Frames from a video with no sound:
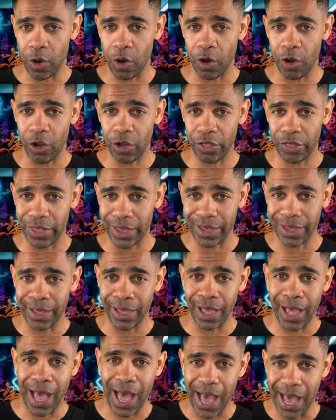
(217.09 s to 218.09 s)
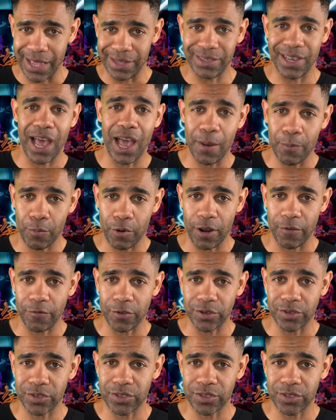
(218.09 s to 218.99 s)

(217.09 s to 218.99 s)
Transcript: all the high time preference